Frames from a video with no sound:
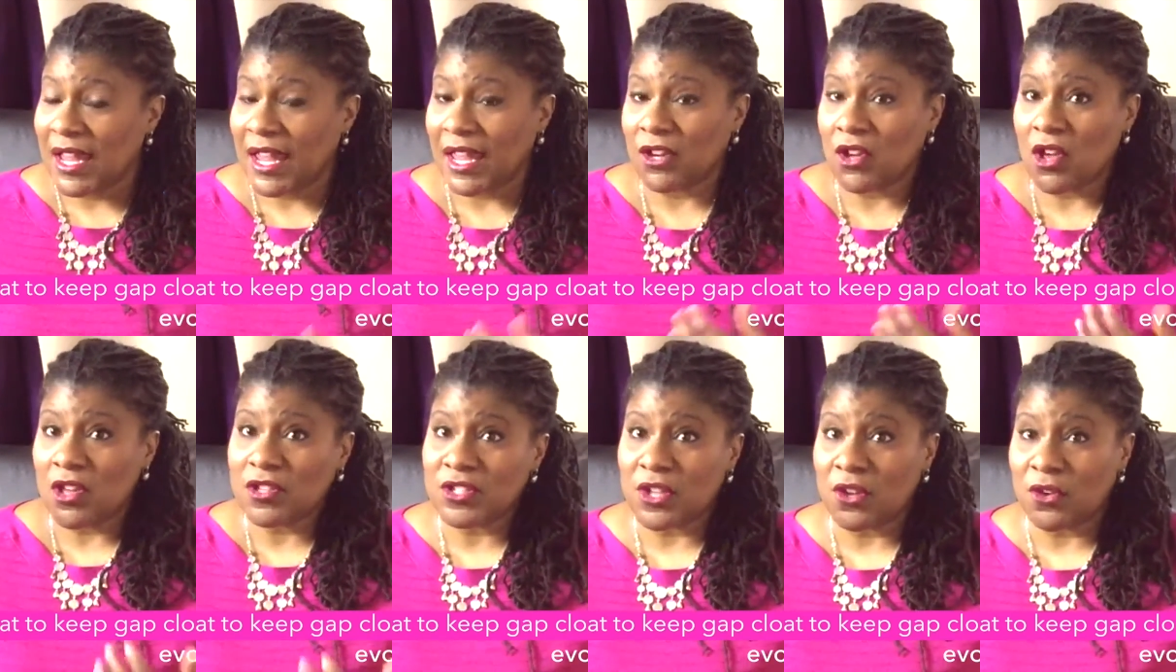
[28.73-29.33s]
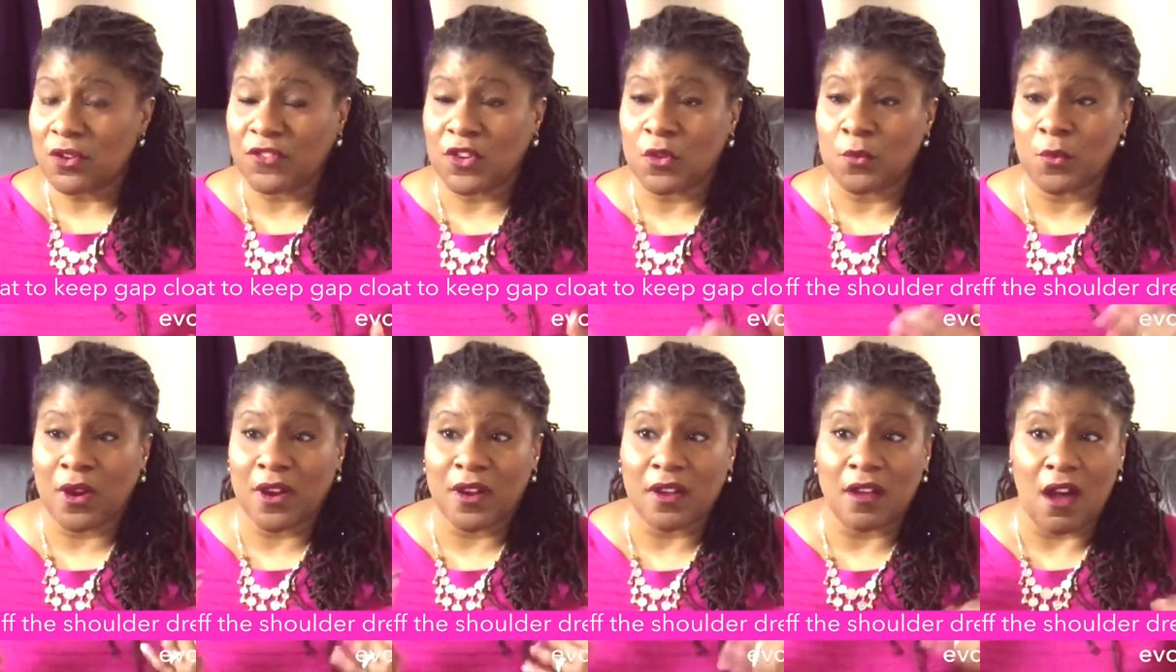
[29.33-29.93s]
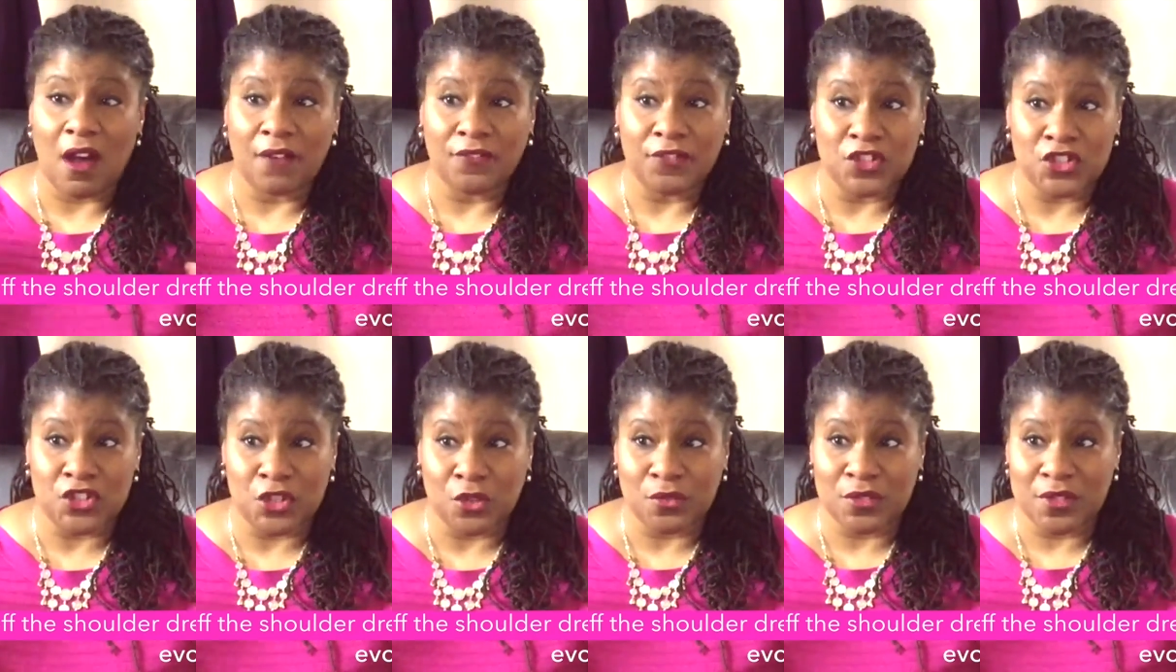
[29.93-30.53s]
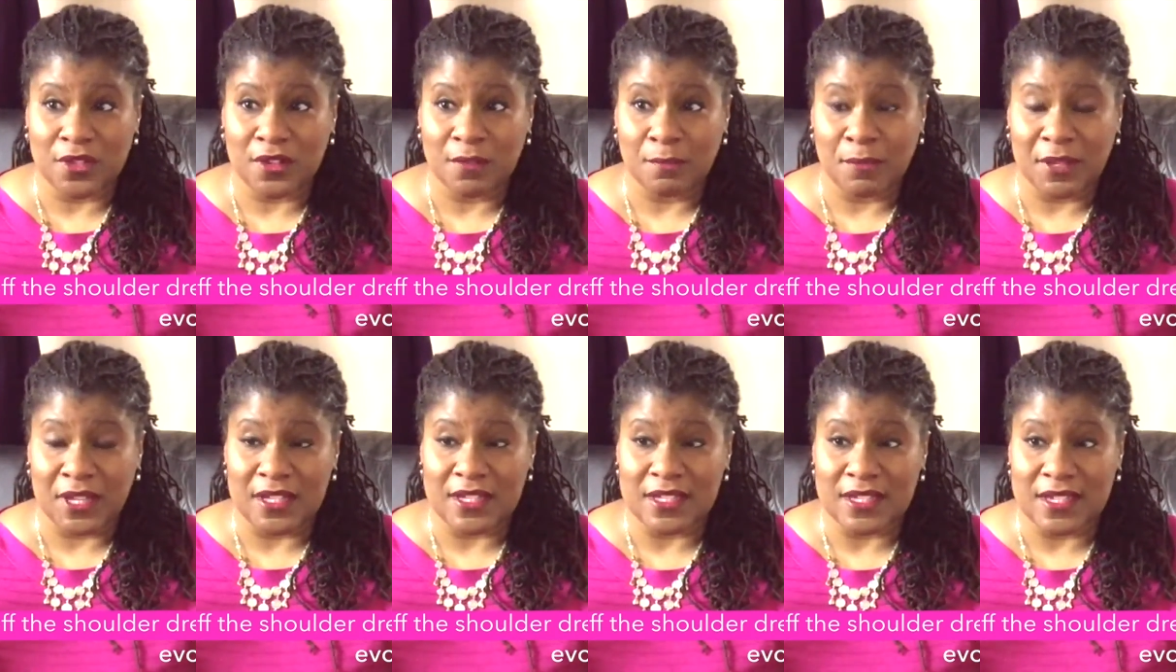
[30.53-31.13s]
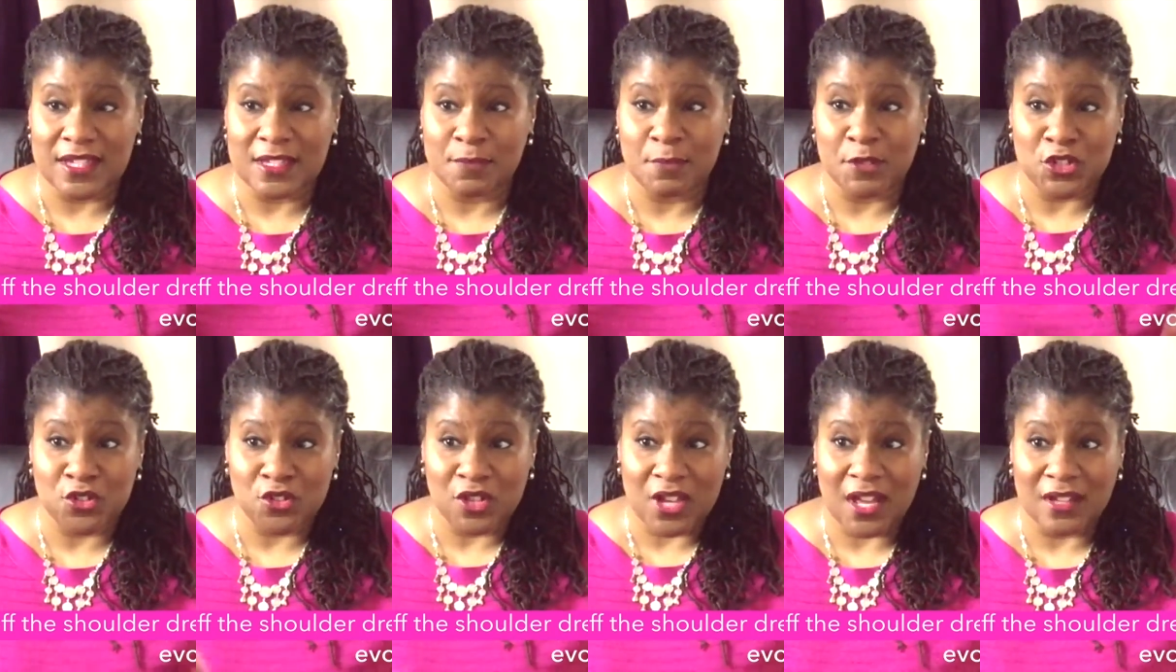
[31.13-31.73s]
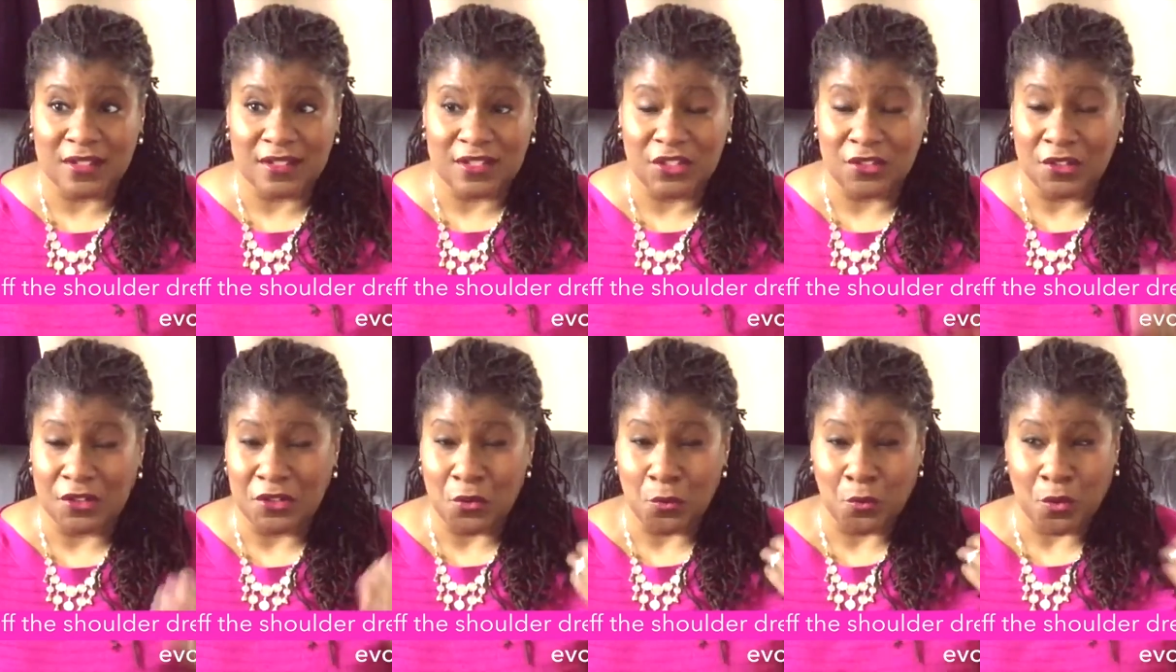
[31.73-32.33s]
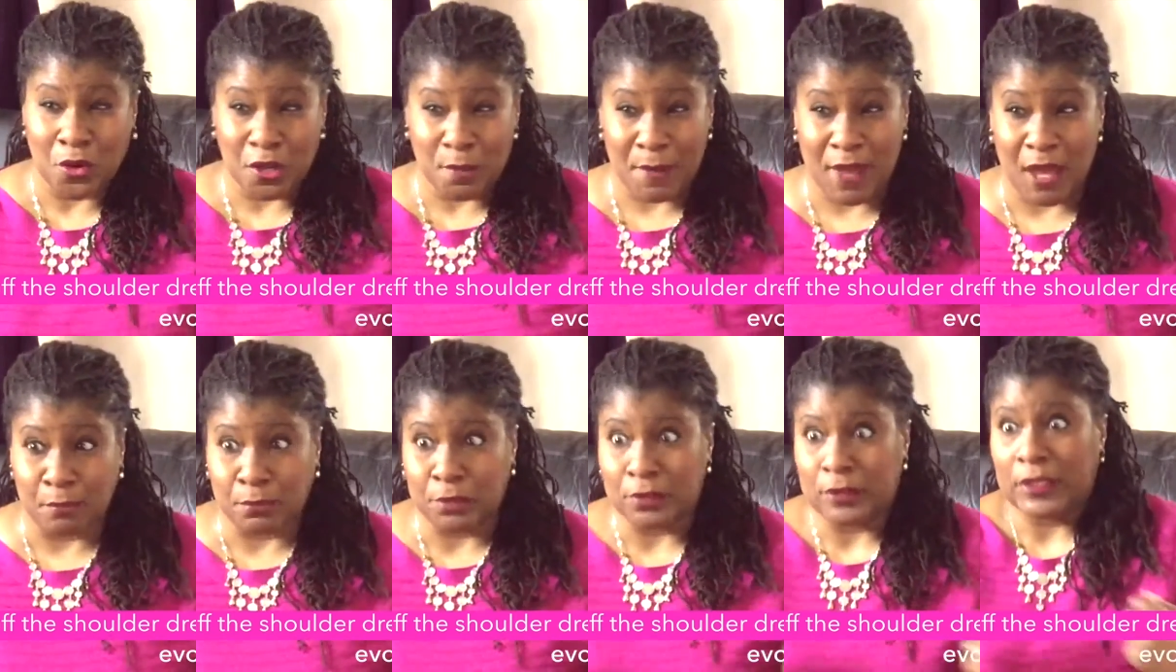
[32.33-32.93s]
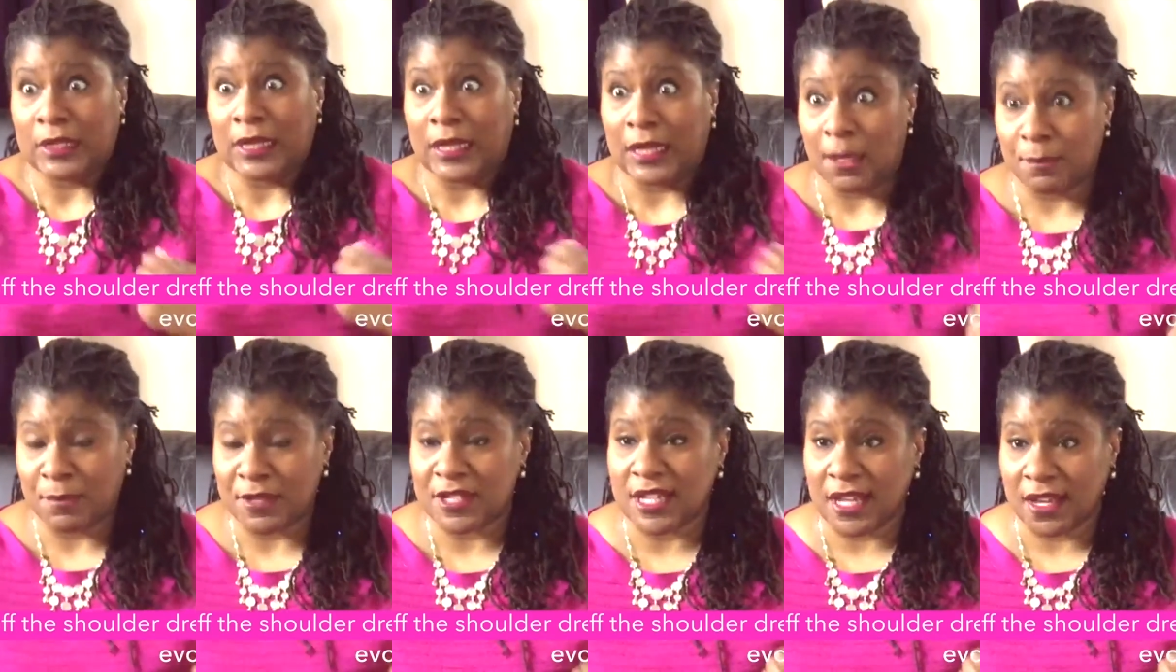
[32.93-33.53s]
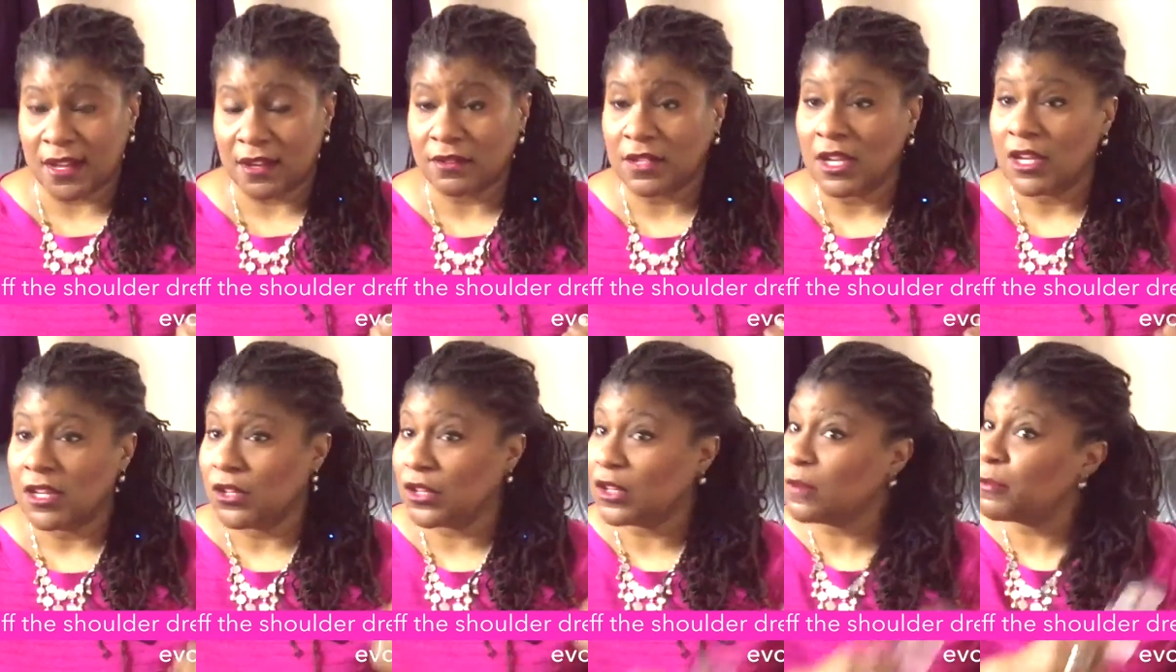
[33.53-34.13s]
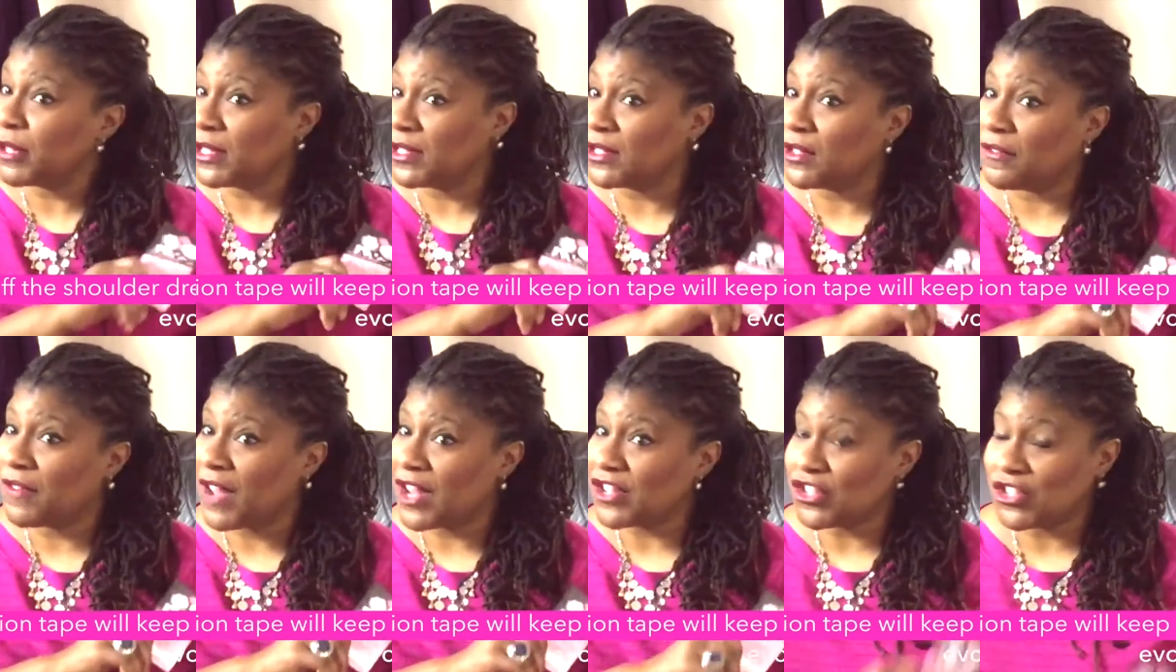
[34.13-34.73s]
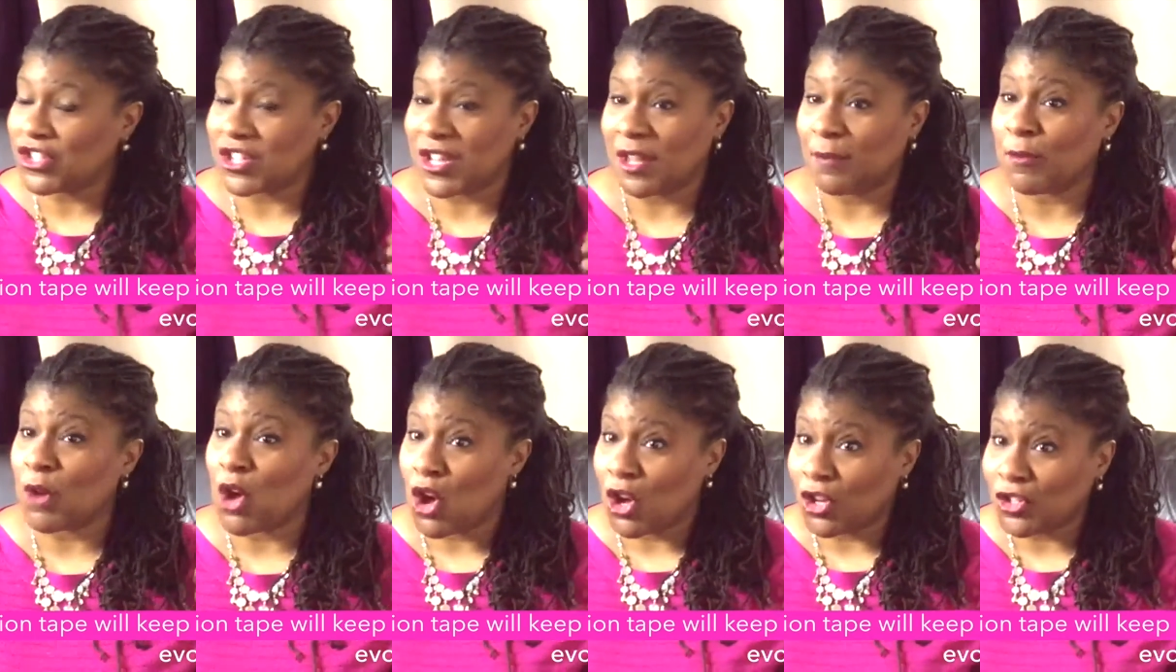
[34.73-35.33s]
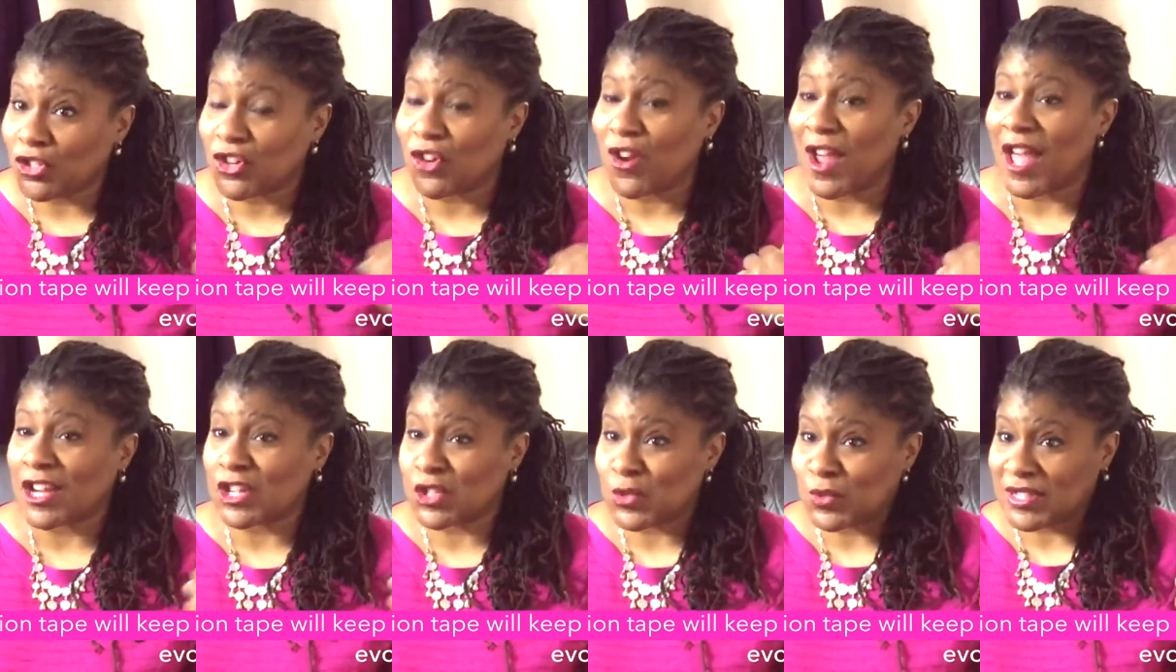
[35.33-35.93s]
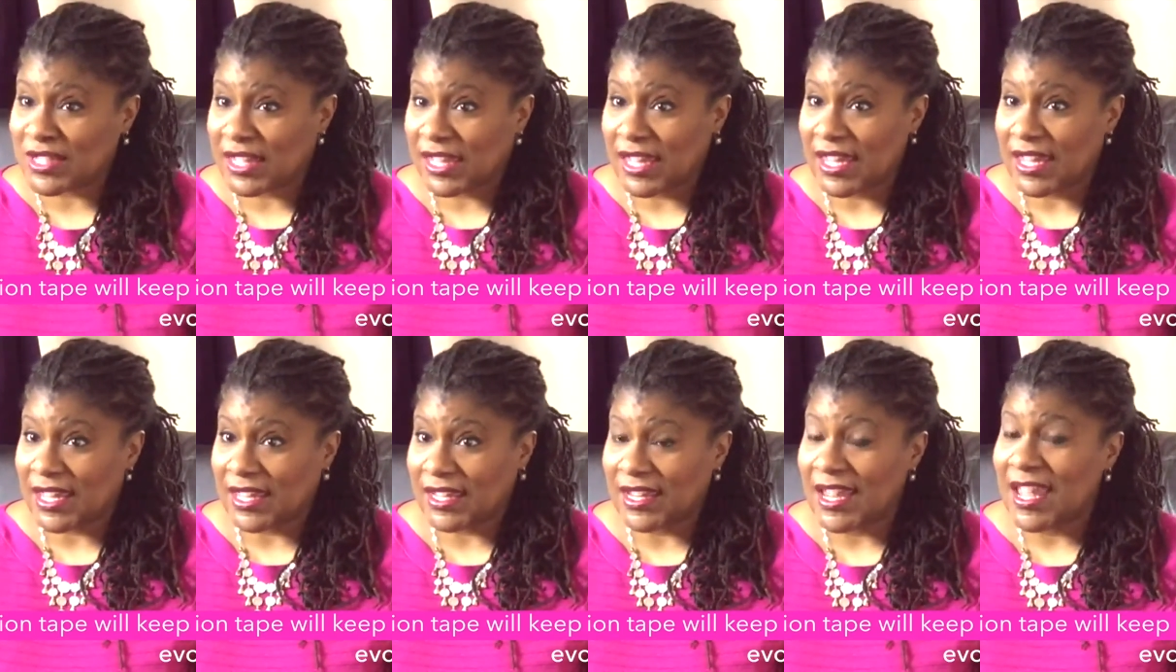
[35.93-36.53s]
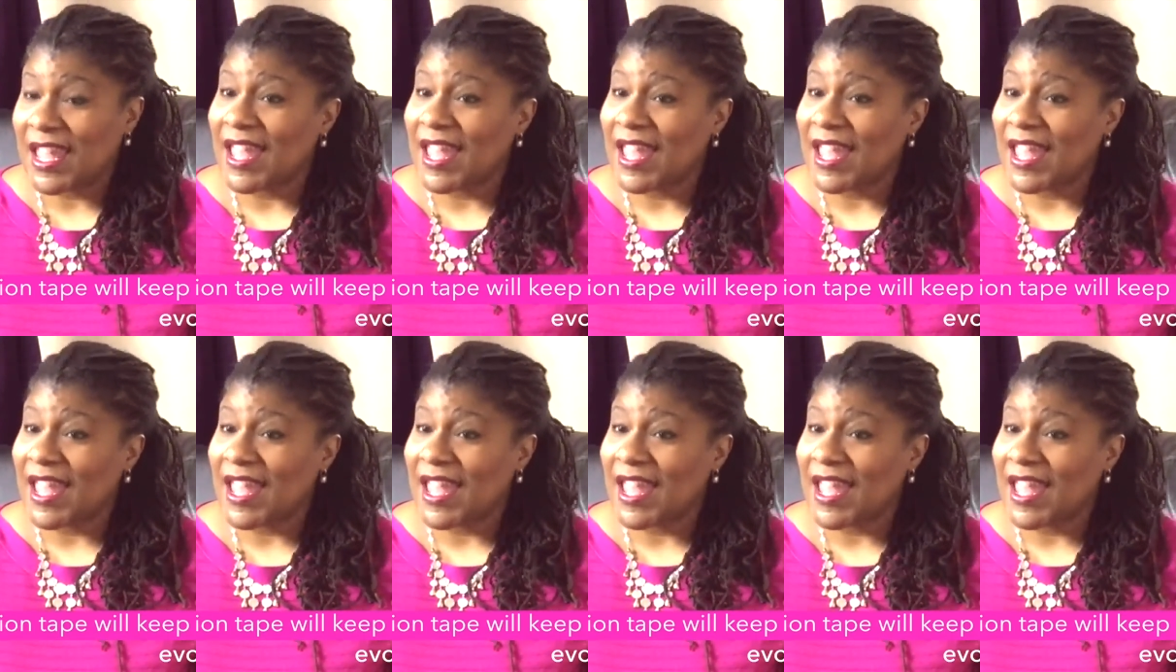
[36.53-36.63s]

And also, if you're wearing off the shoulder pieces, but you're not, you know, you're worried about pulling it up and down, you can put a little fashion tape on your actual skin